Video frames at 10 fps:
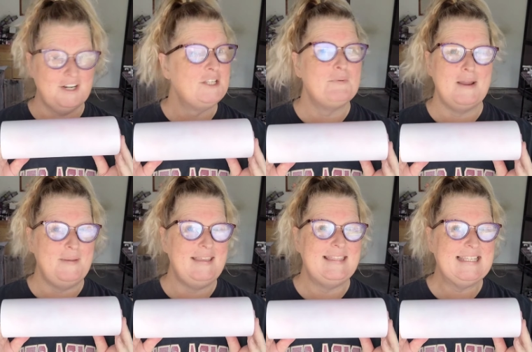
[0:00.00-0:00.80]
to spray
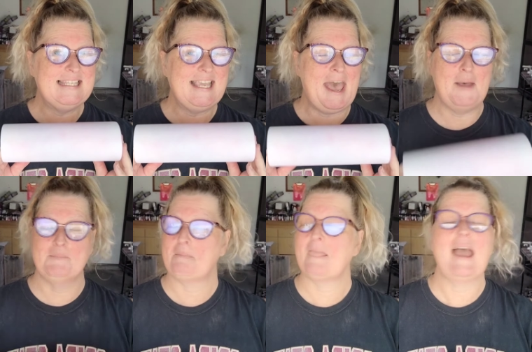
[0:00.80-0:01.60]
paint this
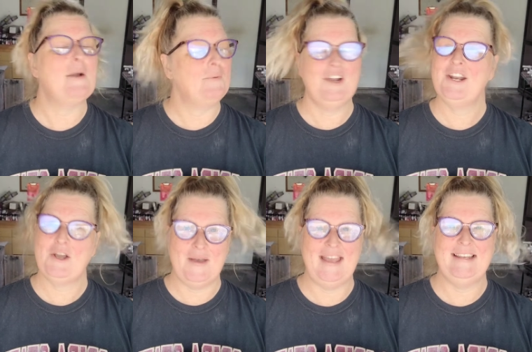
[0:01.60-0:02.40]
again, and we're going to
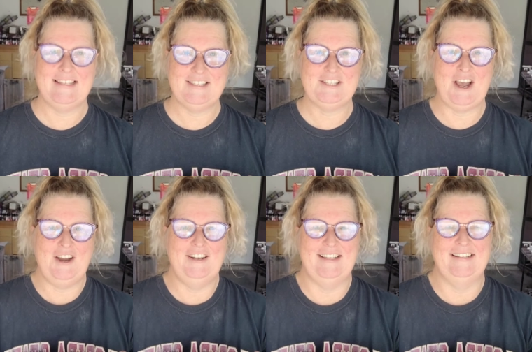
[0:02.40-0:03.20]
go ahead and get
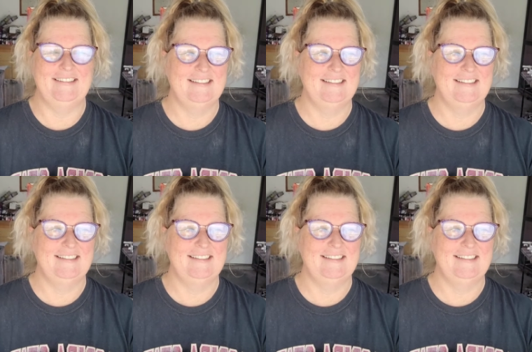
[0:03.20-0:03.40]
started.